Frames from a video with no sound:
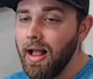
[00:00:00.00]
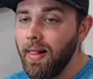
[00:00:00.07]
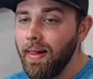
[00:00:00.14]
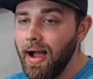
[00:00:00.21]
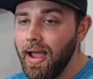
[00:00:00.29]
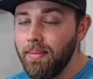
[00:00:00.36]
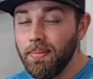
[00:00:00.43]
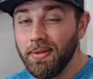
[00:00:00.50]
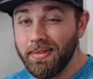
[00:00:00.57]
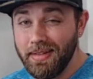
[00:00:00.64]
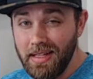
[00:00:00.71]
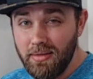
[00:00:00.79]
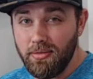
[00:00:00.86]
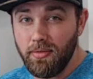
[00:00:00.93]
I
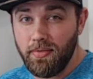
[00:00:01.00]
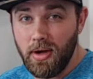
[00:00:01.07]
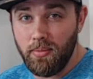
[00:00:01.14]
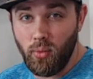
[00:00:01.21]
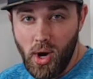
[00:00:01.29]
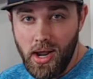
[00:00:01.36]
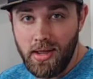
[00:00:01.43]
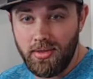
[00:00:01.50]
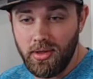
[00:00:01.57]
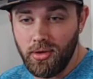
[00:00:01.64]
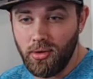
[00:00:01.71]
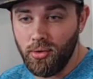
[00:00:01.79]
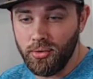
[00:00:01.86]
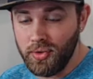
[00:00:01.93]
believe, if I'm right,
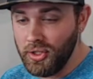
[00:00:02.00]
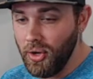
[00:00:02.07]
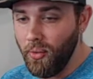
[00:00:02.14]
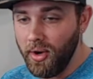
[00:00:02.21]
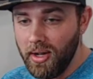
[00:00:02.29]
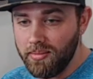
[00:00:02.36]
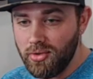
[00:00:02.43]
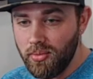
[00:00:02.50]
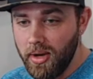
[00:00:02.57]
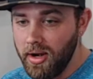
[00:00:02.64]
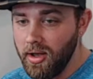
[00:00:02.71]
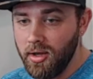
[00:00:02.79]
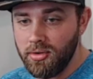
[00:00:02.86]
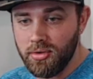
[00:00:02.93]
they're only going up to about
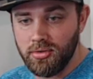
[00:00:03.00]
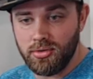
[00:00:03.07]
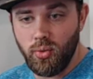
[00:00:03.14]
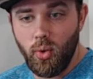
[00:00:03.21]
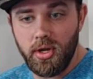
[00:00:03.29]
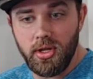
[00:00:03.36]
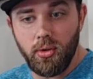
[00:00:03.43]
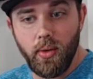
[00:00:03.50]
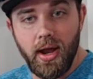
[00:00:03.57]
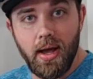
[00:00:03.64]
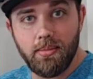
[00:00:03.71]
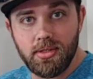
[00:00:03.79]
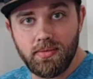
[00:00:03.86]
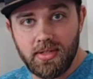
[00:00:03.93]
120
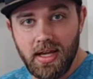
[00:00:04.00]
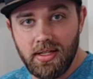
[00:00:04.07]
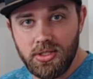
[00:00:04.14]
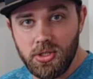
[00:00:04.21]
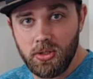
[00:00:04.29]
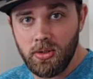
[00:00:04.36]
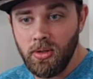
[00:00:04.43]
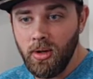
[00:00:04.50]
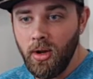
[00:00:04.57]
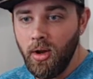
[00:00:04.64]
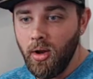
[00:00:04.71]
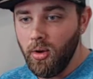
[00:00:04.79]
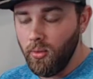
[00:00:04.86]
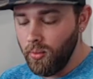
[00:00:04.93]
grams of tension,
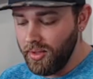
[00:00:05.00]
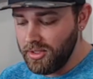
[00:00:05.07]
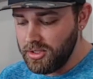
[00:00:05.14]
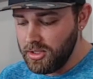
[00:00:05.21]
which